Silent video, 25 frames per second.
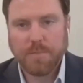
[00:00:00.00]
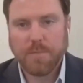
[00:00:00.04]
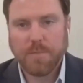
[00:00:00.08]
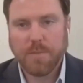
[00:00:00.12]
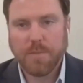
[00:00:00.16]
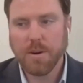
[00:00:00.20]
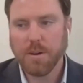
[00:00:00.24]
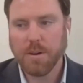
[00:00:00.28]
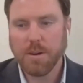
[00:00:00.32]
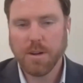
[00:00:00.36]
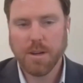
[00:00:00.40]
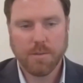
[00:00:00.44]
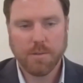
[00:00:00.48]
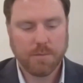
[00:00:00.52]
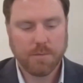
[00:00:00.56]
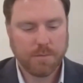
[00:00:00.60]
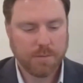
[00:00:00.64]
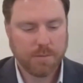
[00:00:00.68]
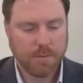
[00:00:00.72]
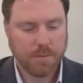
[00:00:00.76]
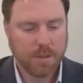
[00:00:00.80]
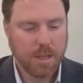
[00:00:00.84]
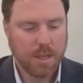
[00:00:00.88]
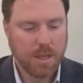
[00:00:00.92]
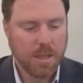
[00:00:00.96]
fair enough.
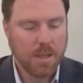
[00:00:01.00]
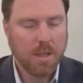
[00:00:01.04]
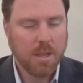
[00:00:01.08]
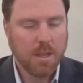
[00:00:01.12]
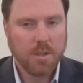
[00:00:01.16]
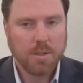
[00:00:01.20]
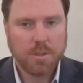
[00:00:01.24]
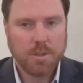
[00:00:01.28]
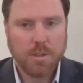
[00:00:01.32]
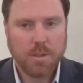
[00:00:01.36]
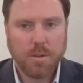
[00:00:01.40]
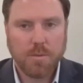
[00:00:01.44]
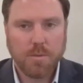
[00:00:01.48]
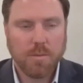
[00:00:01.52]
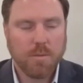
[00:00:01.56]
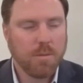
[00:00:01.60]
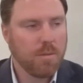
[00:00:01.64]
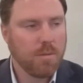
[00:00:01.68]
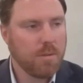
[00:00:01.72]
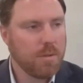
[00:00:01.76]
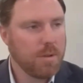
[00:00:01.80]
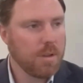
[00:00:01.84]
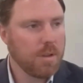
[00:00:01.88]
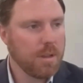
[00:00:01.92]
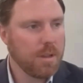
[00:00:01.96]
So,
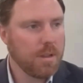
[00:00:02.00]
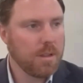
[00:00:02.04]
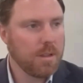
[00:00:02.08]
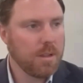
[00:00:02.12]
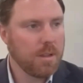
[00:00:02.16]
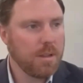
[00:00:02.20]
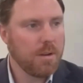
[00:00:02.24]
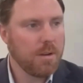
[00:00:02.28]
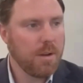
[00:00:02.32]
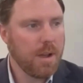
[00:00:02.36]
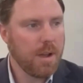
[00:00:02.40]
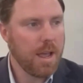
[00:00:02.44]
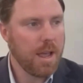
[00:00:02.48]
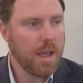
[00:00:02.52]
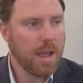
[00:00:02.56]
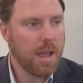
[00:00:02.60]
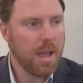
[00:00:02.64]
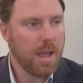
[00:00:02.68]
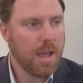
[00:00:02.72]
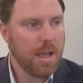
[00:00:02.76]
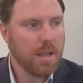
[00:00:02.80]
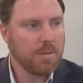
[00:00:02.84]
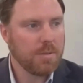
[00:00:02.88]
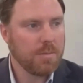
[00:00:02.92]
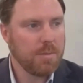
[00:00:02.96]

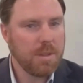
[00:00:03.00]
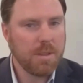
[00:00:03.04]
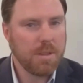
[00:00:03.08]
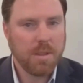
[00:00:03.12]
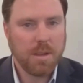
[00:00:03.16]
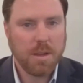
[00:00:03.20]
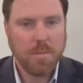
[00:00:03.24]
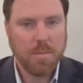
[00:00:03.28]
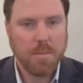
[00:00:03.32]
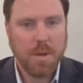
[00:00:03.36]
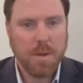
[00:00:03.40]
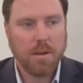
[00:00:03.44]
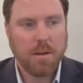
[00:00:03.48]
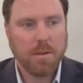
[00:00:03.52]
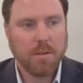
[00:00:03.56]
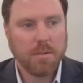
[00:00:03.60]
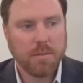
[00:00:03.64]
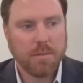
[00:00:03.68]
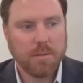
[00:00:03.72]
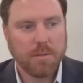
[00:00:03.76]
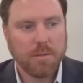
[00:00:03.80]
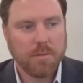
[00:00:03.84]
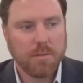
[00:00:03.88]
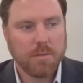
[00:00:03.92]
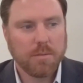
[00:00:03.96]
as we think
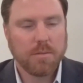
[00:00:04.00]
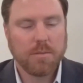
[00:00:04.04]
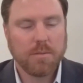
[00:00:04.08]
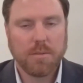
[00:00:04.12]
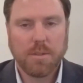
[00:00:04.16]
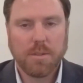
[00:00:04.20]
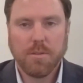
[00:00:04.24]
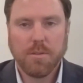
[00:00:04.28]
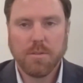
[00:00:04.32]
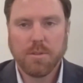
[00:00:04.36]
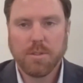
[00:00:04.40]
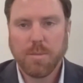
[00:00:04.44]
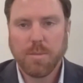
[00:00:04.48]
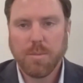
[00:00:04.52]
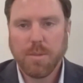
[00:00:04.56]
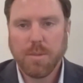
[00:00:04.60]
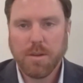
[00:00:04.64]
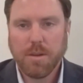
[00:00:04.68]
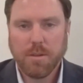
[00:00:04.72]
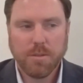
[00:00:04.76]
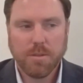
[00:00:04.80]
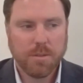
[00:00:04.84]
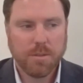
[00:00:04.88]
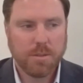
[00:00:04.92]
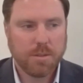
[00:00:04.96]
about, some of
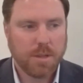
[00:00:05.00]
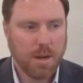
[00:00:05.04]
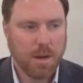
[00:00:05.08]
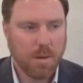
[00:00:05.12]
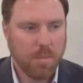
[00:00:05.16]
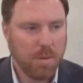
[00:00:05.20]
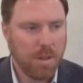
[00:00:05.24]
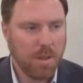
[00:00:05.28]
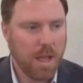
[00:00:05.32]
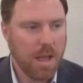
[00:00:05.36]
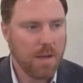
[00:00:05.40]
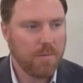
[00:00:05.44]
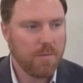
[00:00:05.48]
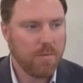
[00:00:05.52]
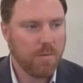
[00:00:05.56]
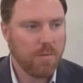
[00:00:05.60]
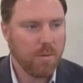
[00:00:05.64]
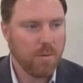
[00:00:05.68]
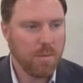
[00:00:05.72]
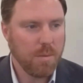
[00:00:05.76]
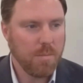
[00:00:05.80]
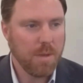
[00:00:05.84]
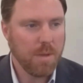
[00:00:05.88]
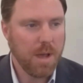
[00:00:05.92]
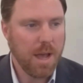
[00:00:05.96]
those kind of
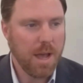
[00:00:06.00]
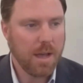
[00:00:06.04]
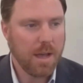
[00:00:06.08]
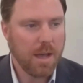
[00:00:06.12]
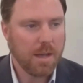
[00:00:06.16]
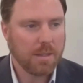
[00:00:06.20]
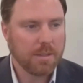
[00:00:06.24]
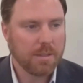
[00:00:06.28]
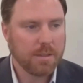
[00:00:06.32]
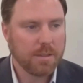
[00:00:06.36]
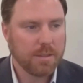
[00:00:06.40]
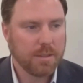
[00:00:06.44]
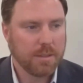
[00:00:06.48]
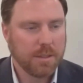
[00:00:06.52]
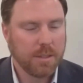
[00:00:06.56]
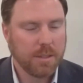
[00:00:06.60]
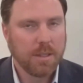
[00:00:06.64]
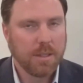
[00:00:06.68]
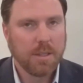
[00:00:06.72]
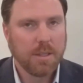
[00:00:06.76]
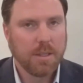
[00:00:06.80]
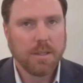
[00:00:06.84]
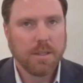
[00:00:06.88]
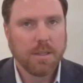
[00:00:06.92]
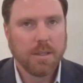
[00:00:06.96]
platform impacts,
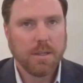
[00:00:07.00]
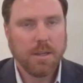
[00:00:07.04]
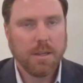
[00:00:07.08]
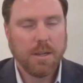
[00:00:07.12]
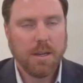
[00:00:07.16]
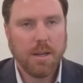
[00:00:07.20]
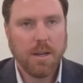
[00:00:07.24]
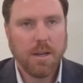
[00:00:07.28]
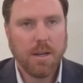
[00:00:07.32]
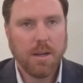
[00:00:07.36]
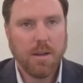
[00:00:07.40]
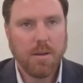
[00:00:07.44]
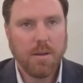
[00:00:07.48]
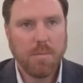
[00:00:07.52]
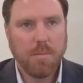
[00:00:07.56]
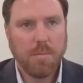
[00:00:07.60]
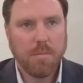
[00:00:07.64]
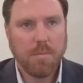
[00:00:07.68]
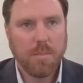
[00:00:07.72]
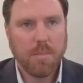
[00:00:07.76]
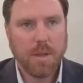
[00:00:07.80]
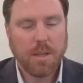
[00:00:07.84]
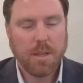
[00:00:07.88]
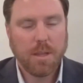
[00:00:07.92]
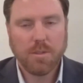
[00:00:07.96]

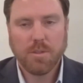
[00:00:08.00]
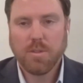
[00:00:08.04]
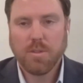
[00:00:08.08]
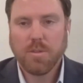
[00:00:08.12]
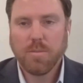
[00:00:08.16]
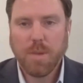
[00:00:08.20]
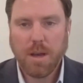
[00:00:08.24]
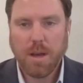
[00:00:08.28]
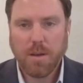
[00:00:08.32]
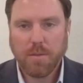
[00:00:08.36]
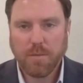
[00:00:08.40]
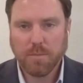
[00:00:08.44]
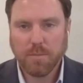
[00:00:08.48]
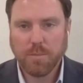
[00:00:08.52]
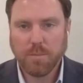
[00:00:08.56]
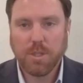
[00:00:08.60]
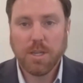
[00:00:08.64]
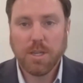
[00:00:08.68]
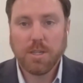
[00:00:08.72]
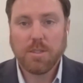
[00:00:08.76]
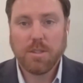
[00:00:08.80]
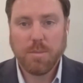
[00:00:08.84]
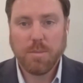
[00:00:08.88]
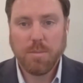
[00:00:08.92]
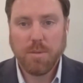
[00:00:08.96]
and zoom out from
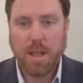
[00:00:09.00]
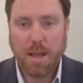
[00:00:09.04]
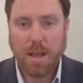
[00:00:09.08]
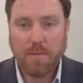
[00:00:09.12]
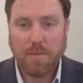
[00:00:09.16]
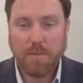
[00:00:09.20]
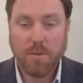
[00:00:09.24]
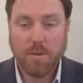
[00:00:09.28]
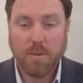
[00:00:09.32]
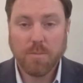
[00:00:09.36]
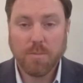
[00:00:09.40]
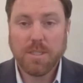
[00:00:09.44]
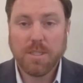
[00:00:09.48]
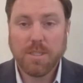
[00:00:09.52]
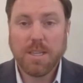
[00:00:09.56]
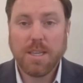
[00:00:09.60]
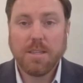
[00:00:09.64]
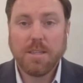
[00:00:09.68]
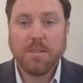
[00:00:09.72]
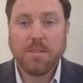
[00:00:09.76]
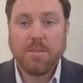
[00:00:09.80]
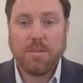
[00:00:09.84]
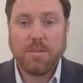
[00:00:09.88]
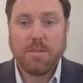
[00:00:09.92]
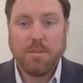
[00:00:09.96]
just the platforms
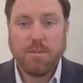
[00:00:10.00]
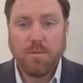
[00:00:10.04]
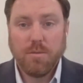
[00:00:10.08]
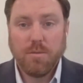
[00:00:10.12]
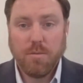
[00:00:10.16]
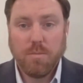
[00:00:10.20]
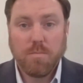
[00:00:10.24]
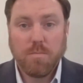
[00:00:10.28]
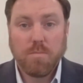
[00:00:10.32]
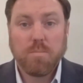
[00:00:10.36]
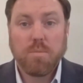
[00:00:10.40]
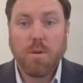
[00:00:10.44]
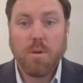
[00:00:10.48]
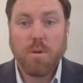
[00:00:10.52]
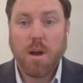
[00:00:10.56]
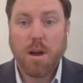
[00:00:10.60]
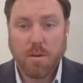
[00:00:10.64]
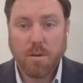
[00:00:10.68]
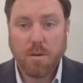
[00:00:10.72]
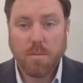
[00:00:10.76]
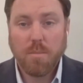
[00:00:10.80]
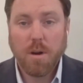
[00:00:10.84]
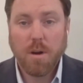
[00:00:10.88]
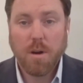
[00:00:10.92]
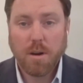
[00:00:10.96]
into
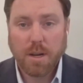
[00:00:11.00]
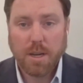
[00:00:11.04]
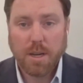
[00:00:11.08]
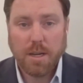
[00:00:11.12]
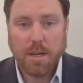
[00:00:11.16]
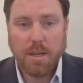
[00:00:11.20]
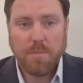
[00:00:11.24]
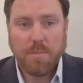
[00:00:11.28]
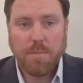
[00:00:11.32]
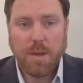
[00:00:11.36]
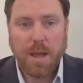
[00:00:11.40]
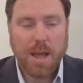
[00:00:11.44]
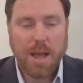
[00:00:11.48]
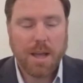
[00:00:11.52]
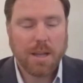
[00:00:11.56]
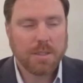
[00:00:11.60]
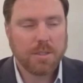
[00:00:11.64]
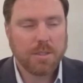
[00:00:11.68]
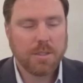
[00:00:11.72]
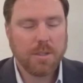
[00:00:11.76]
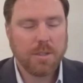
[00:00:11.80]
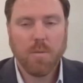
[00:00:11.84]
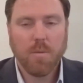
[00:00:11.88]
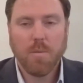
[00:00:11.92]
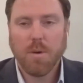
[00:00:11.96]
broader market
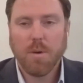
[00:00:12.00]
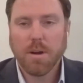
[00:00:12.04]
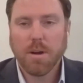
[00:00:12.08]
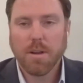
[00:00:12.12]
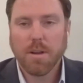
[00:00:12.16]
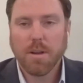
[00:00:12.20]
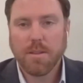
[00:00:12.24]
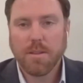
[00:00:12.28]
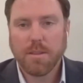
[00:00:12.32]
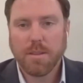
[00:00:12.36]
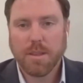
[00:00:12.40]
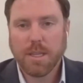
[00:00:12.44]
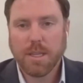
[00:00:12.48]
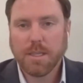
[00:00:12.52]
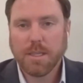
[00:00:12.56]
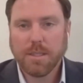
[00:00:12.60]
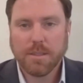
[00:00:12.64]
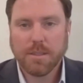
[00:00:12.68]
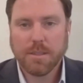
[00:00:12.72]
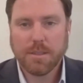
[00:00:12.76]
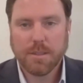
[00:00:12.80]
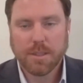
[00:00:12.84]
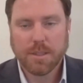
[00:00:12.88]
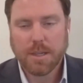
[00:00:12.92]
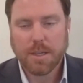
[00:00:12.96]
impacts, one of the
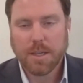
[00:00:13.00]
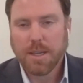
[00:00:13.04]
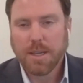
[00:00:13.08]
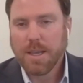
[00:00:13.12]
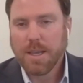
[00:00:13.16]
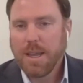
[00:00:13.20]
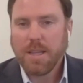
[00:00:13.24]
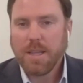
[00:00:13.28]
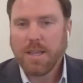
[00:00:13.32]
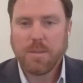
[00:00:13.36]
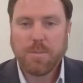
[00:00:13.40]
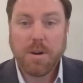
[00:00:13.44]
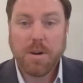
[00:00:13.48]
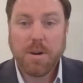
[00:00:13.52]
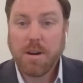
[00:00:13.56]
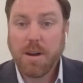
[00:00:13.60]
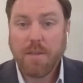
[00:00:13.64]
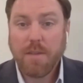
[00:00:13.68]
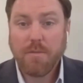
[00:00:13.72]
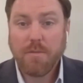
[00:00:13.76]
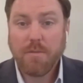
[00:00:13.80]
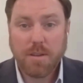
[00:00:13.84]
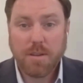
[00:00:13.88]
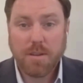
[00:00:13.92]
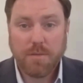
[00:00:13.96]
things it's been on
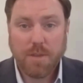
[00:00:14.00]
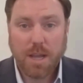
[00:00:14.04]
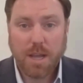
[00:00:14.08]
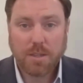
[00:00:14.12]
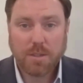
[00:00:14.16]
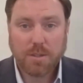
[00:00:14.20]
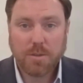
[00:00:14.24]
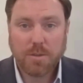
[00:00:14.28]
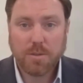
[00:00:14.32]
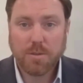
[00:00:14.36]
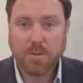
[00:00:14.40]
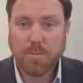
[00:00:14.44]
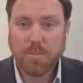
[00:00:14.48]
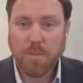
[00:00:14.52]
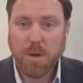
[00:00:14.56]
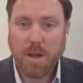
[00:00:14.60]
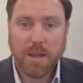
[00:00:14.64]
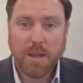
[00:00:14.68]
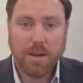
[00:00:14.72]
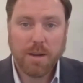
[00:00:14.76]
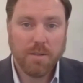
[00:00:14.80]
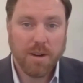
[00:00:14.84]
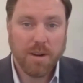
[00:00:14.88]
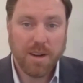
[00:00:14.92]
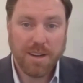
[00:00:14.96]
every investor's
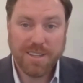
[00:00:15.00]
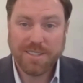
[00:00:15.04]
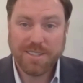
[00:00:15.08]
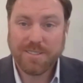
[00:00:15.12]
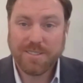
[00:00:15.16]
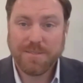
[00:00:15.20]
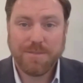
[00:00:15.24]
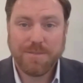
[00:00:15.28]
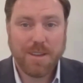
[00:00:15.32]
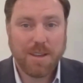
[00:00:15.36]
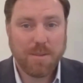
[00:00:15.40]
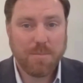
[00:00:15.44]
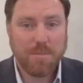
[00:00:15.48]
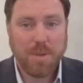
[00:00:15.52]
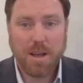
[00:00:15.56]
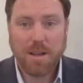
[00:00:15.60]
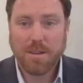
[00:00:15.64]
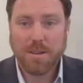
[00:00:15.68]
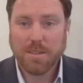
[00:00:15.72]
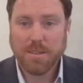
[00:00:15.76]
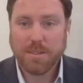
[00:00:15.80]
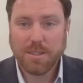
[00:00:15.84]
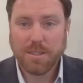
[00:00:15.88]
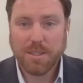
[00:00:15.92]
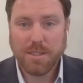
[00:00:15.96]
mind, right, is Fed
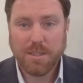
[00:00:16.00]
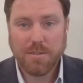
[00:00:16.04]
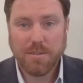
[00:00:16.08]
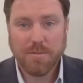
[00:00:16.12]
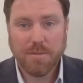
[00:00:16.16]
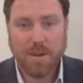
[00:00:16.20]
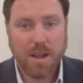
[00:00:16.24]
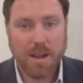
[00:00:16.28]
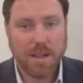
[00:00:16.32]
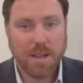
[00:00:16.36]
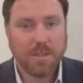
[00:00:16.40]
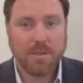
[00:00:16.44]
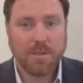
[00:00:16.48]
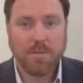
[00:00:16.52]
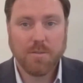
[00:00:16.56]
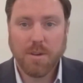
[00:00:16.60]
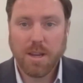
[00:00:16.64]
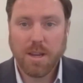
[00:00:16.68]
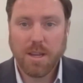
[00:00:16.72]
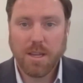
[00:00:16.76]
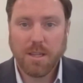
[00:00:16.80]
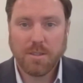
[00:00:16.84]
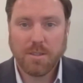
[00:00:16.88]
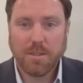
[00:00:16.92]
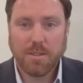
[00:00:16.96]
policy, rising
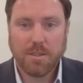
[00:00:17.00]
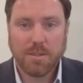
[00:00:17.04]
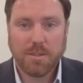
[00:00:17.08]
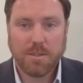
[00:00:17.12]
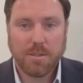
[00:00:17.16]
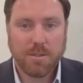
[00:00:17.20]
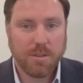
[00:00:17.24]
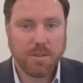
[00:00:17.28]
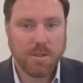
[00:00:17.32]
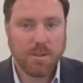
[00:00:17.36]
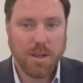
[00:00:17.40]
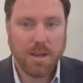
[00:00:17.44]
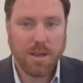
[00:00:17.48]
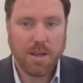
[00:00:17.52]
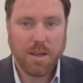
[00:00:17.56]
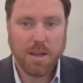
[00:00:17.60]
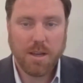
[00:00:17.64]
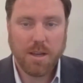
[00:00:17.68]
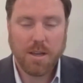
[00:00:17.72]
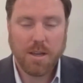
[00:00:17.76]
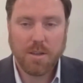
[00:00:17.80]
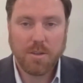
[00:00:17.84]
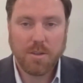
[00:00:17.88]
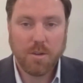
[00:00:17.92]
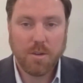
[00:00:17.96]
rates,
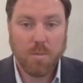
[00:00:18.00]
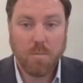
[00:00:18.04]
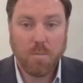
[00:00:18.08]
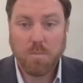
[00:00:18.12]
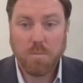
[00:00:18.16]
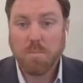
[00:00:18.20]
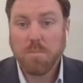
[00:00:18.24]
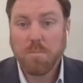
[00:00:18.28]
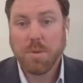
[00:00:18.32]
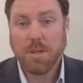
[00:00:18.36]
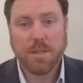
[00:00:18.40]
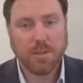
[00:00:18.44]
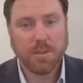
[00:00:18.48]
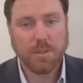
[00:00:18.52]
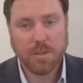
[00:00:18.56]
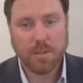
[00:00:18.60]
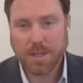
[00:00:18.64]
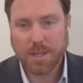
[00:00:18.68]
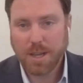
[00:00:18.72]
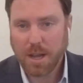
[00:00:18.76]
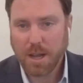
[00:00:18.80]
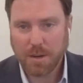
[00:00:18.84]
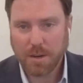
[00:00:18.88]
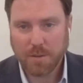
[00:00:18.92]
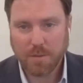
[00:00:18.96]
potentially
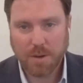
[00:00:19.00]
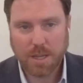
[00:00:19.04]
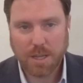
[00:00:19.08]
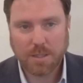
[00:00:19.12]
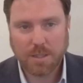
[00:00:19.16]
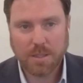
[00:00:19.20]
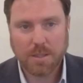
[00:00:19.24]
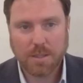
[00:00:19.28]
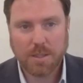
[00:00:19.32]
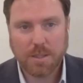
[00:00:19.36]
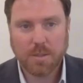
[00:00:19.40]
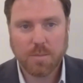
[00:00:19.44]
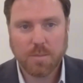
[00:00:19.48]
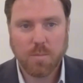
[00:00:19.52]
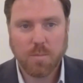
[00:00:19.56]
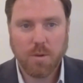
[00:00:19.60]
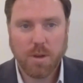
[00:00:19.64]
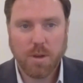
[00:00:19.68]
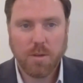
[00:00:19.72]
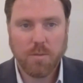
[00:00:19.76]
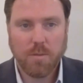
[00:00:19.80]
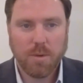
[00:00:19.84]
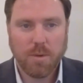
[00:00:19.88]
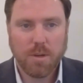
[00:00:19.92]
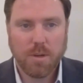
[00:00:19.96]
cutting rates at this
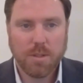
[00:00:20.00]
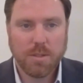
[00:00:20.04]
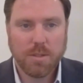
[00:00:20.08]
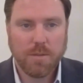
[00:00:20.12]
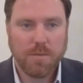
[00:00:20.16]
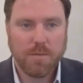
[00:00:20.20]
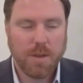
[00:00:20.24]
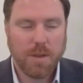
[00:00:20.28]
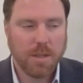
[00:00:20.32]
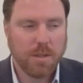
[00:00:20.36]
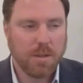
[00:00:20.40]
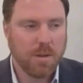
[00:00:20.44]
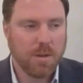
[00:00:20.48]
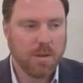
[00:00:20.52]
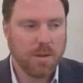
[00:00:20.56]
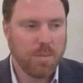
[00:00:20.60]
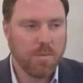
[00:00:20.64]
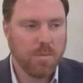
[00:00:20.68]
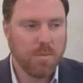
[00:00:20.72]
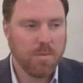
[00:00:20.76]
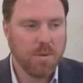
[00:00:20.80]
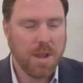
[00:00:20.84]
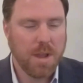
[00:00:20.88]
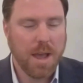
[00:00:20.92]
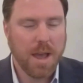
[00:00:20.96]
point. When is the Fed going to
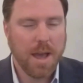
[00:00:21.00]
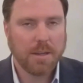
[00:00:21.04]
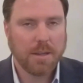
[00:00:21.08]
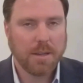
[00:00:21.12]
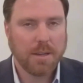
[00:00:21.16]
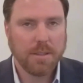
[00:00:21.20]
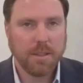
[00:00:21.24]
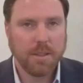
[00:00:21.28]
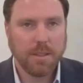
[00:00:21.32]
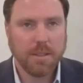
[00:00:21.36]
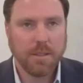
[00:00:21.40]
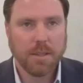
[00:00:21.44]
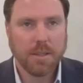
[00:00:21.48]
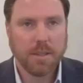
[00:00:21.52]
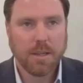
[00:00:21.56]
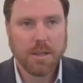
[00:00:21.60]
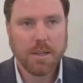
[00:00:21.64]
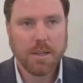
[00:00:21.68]
be reacting?